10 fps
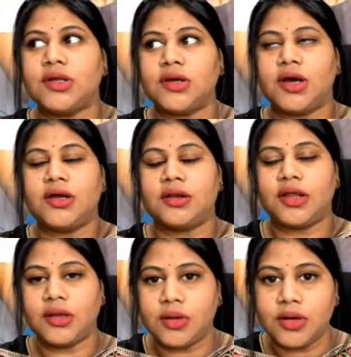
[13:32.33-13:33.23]
our
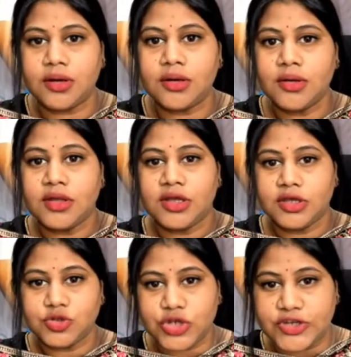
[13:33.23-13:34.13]
regular
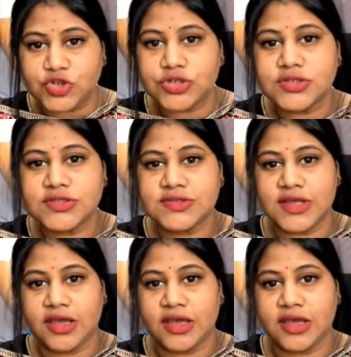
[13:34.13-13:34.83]
injections.